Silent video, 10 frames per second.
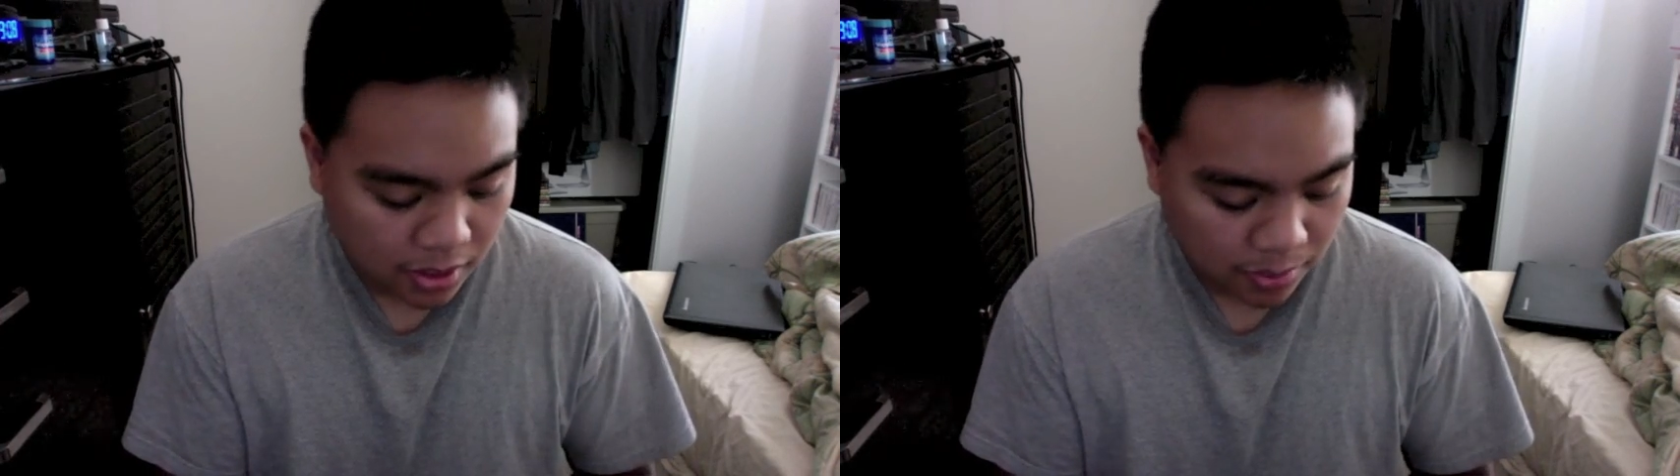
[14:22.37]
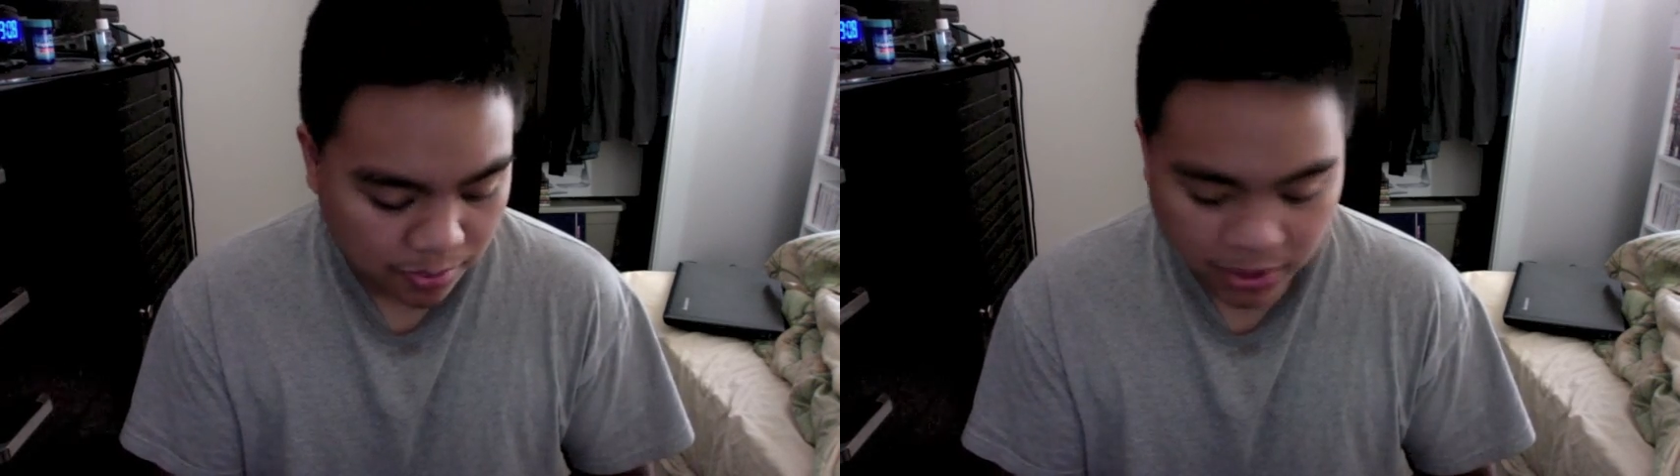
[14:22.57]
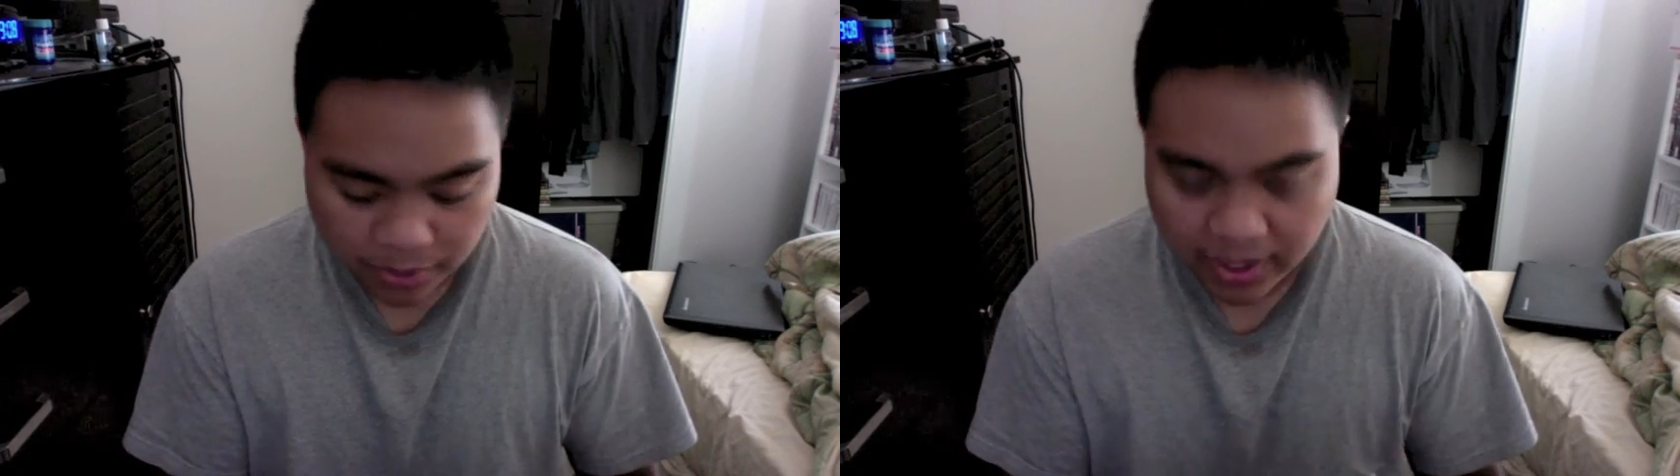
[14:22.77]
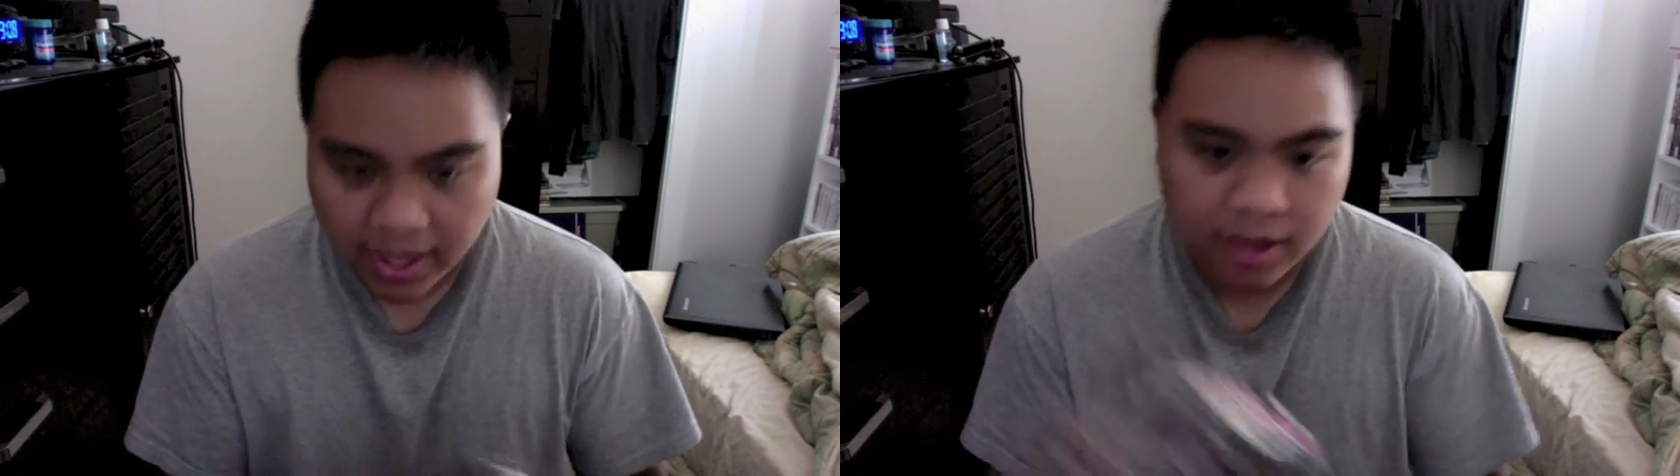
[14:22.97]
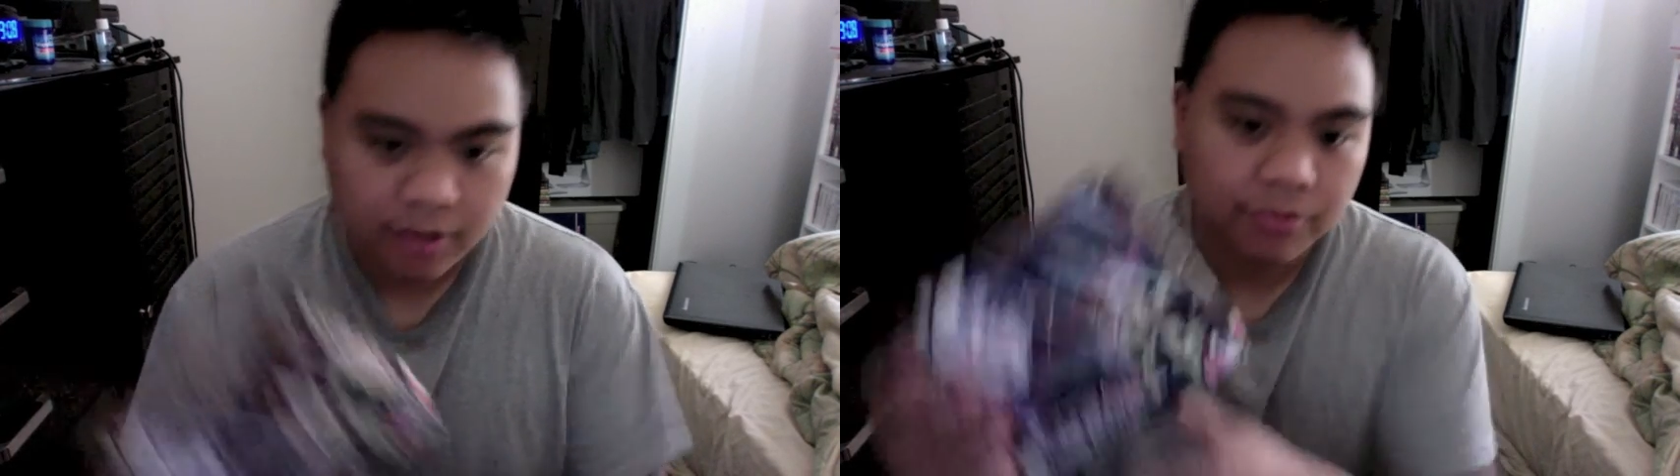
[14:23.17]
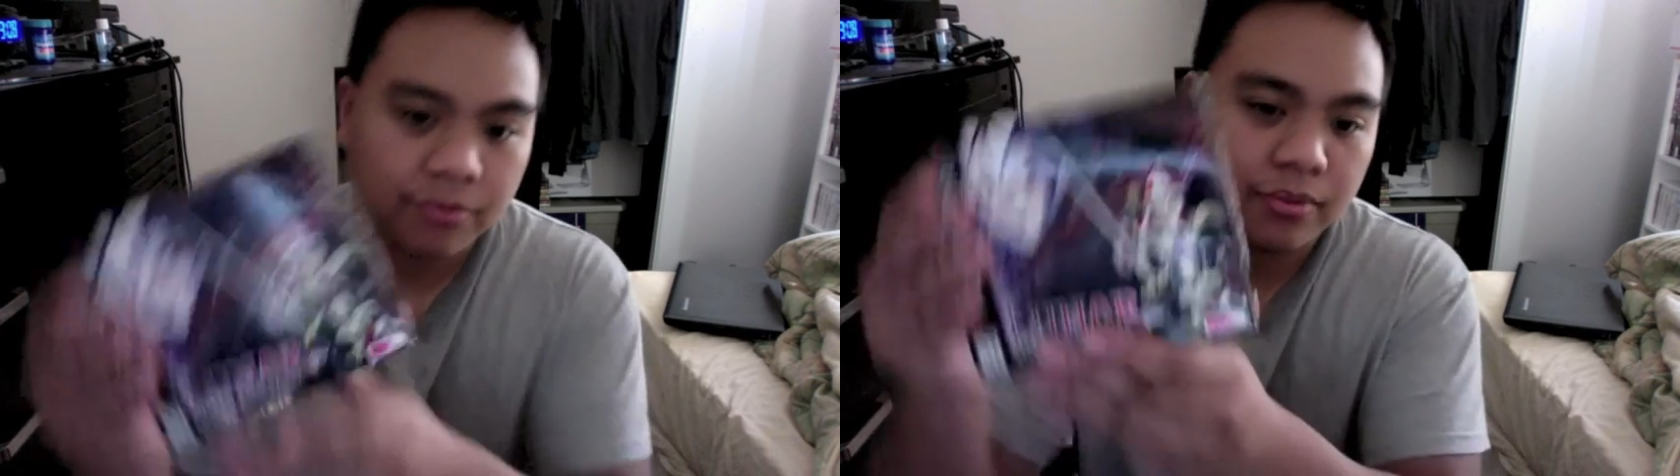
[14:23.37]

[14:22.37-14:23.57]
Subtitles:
But we have